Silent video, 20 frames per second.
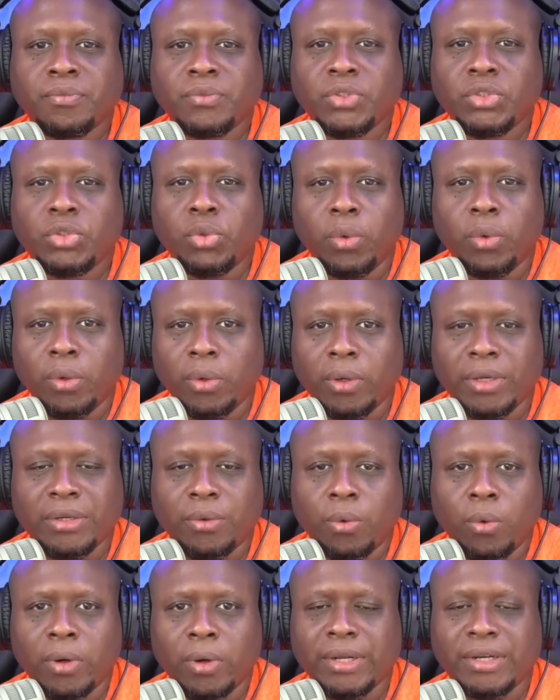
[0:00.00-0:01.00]
to an organ-
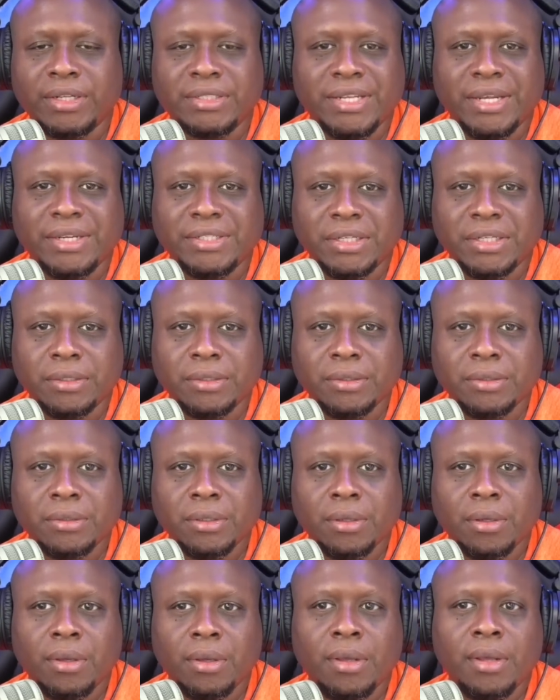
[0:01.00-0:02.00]
organization?
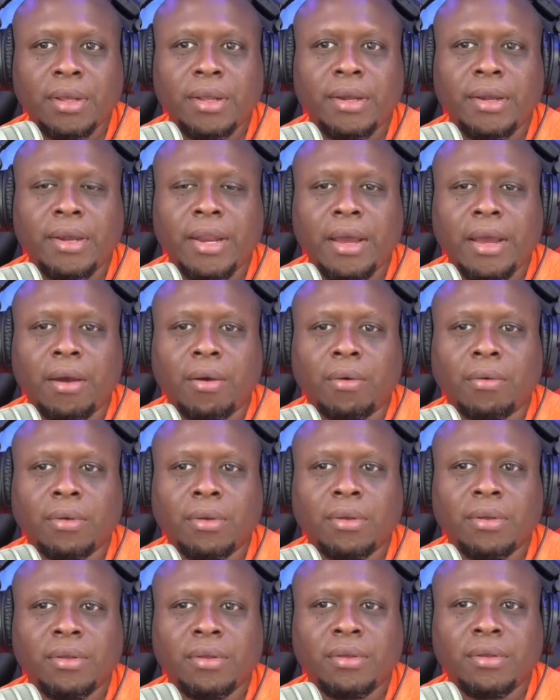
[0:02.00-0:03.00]
Now,
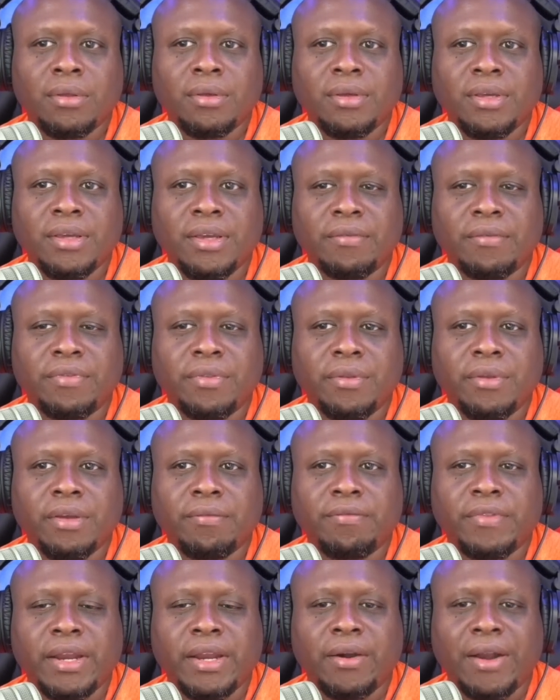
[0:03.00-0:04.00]
if
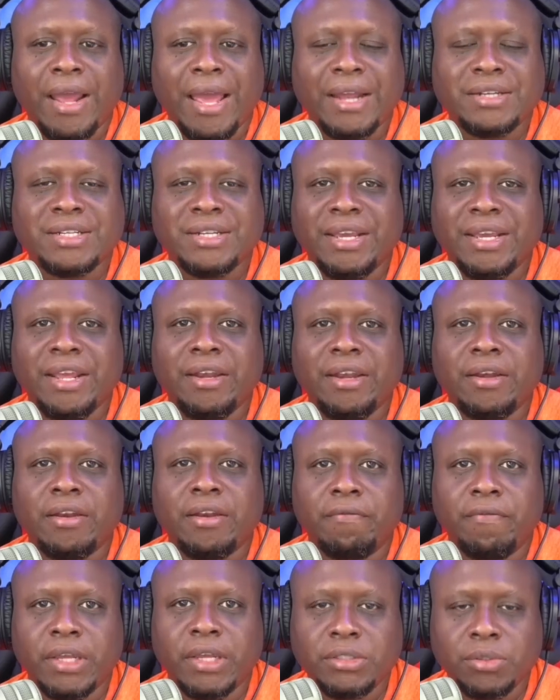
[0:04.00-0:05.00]
if there are actually
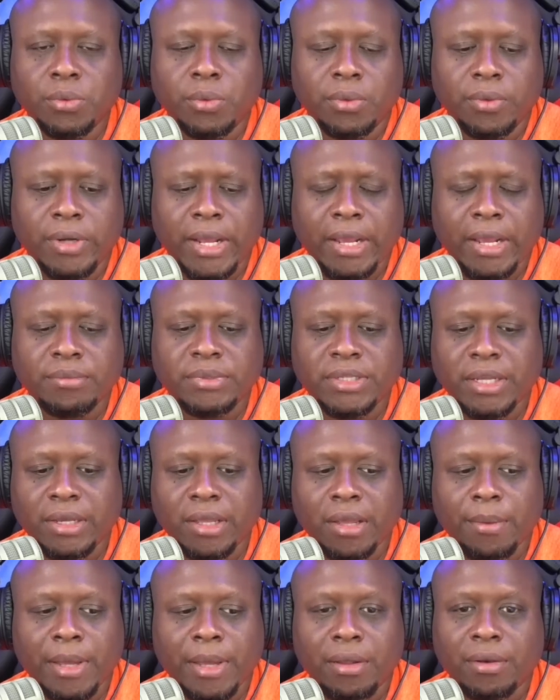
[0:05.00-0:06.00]
individual names that
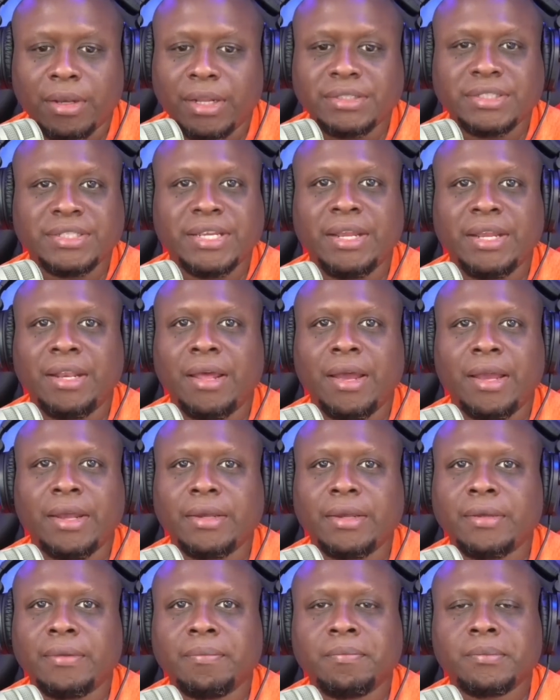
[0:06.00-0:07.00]
come out, let's say
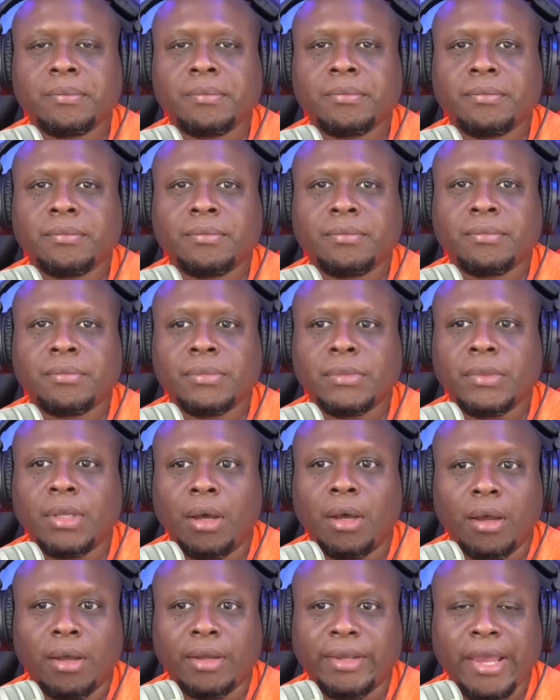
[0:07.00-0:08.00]
like
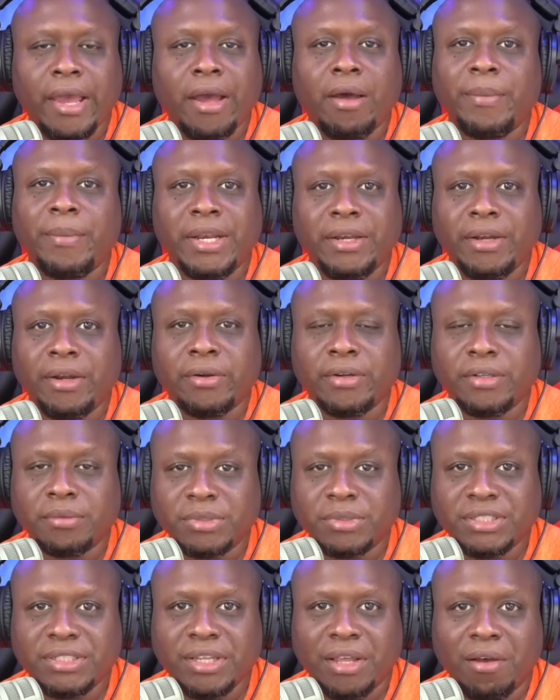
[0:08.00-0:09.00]
uh, Cal McNair
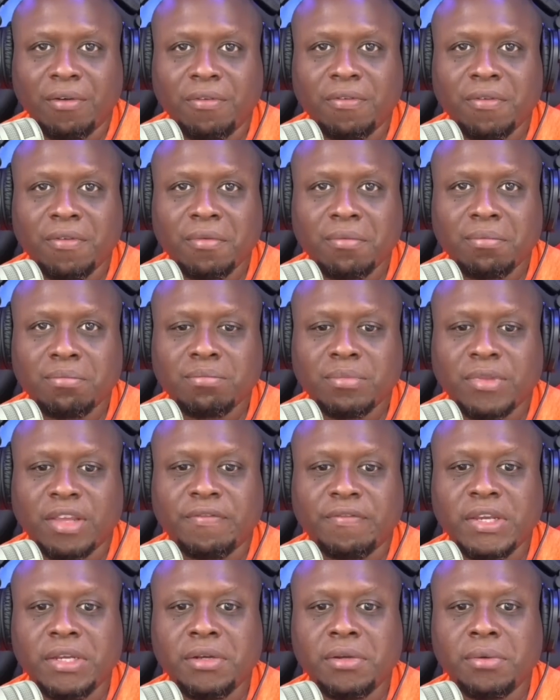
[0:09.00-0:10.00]
himself, if
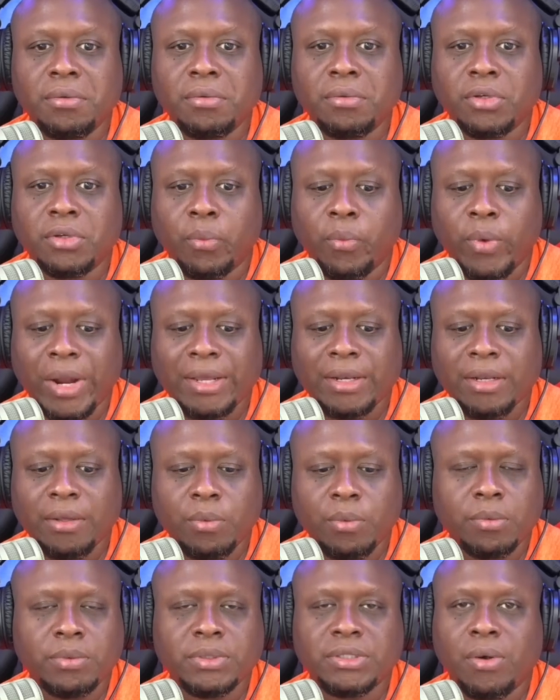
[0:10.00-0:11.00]
he knew directly
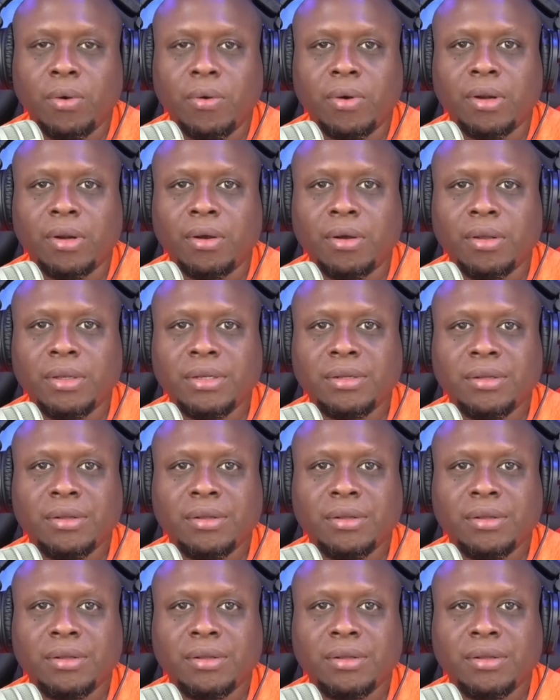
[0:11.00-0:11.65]
what was going on,